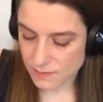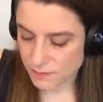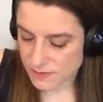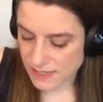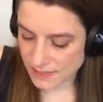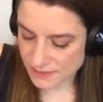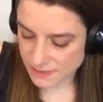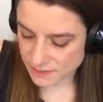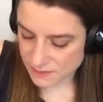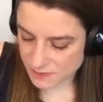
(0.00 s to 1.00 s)
Say it's
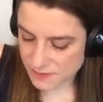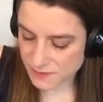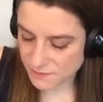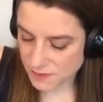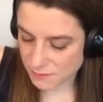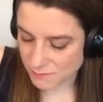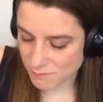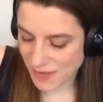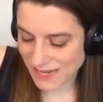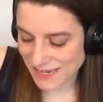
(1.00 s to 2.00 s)
a specific
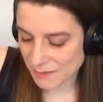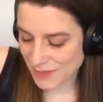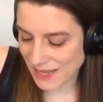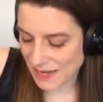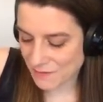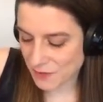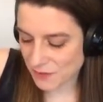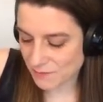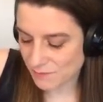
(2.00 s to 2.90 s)
mating behavior.